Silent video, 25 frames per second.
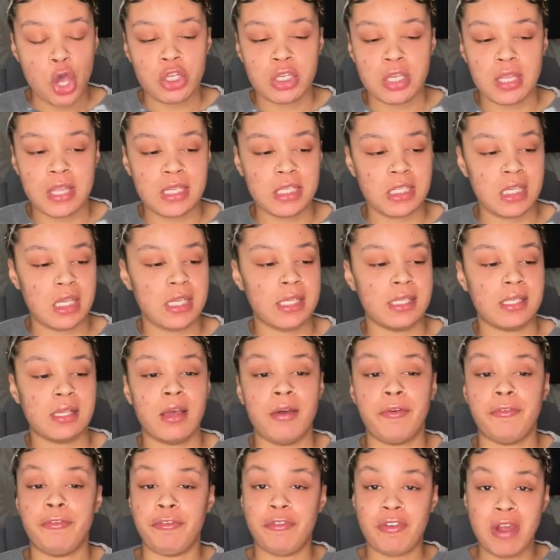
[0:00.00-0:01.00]
So this is
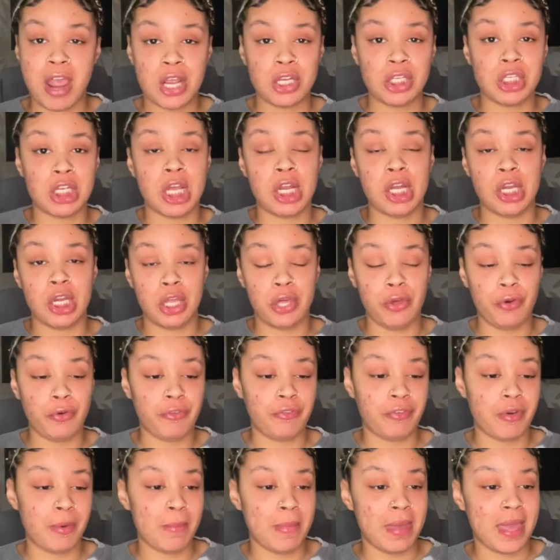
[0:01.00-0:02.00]
fresh and
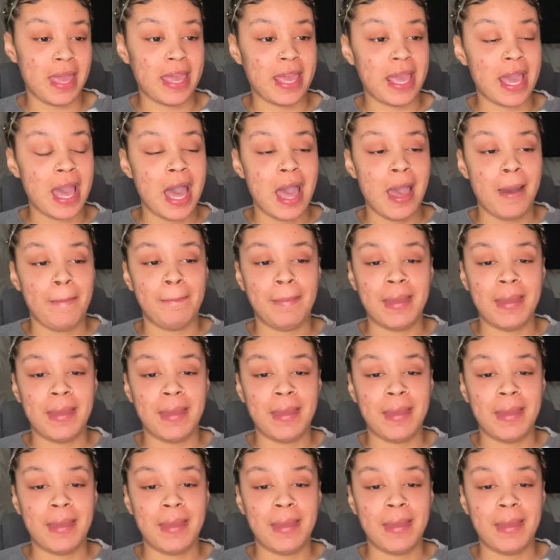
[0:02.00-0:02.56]
new for me.